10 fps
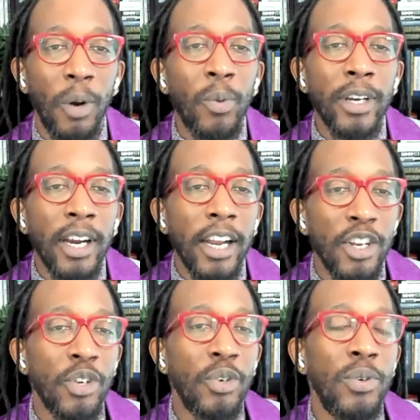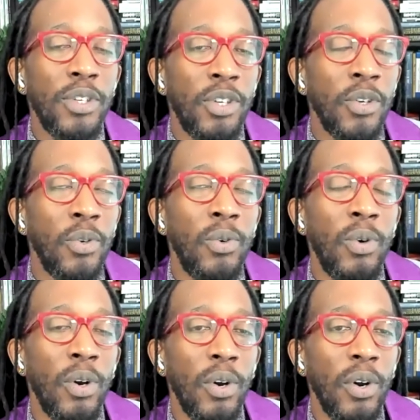What we're going to do
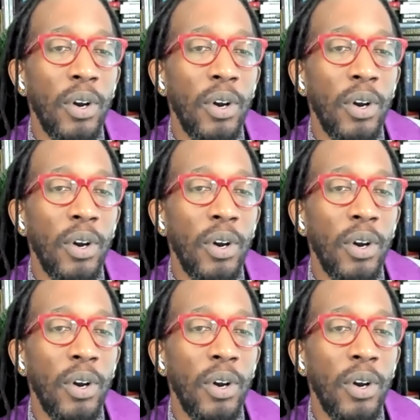to